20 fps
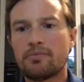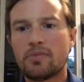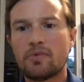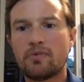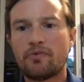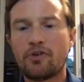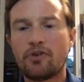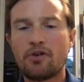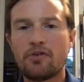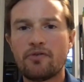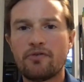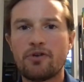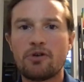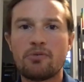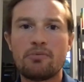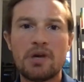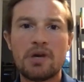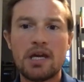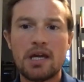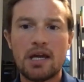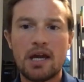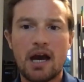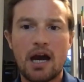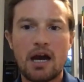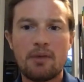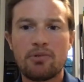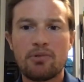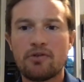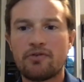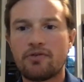For me,
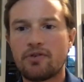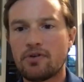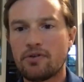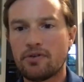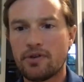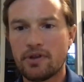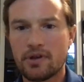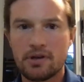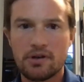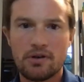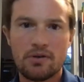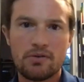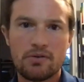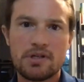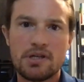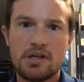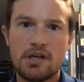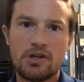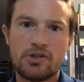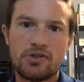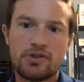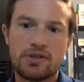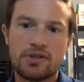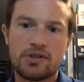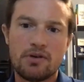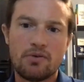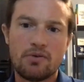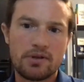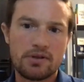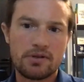I prefer the no
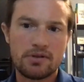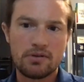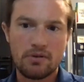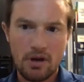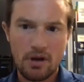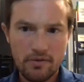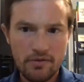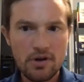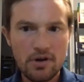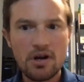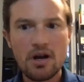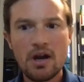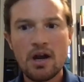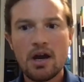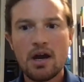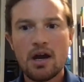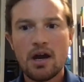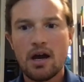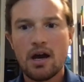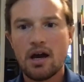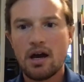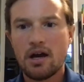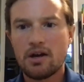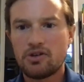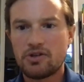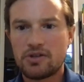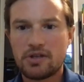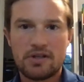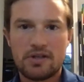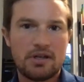THC whatsoever,
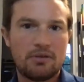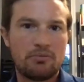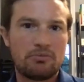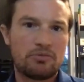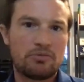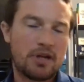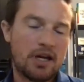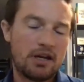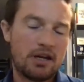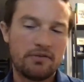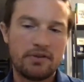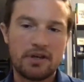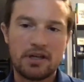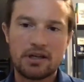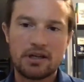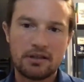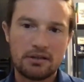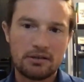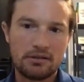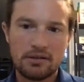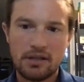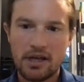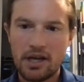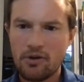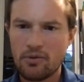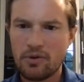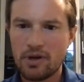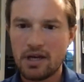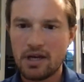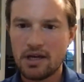just because I'm kind of like a
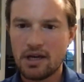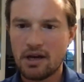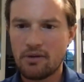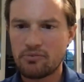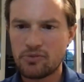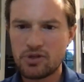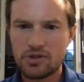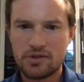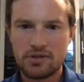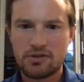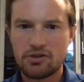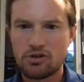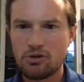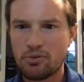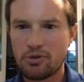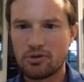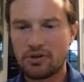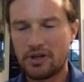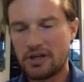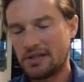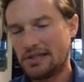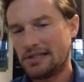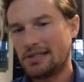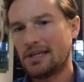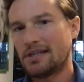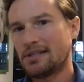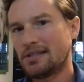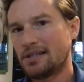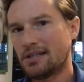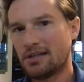lightweight. I'm just super like
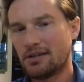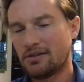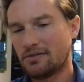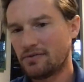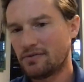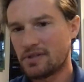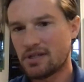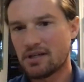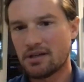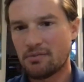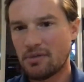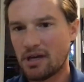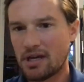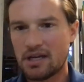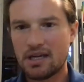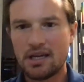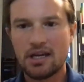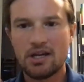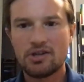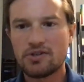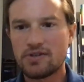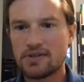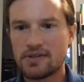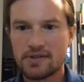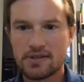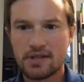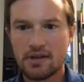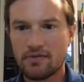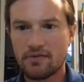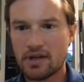sensitive to medications
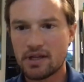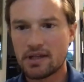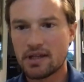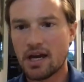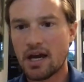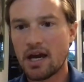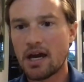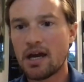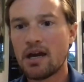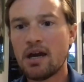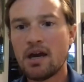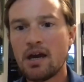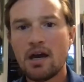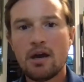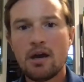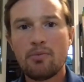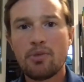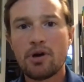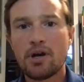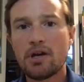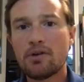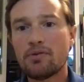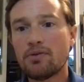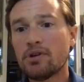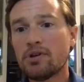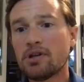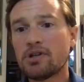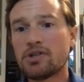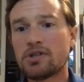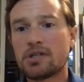and stuff like that. But it
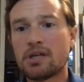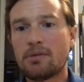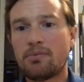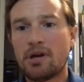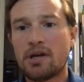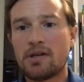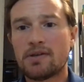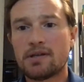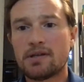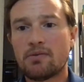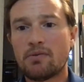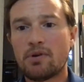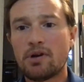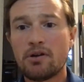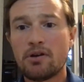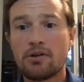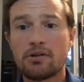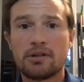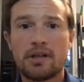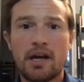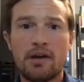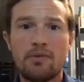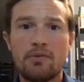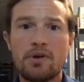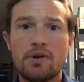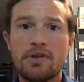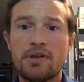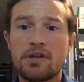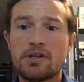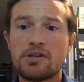really just depends on what you're in line
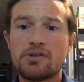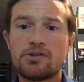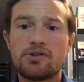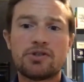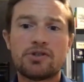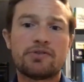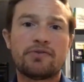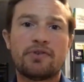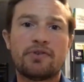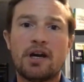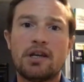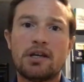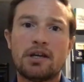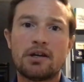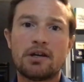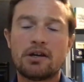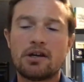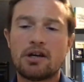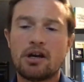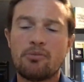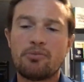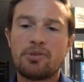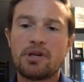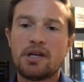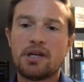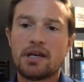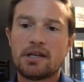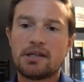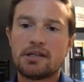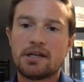with, and then just finding a good company
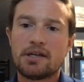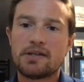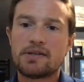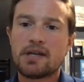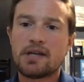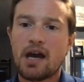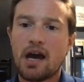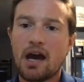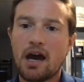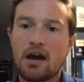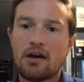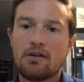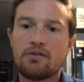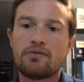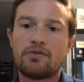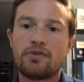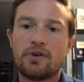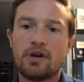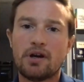that does have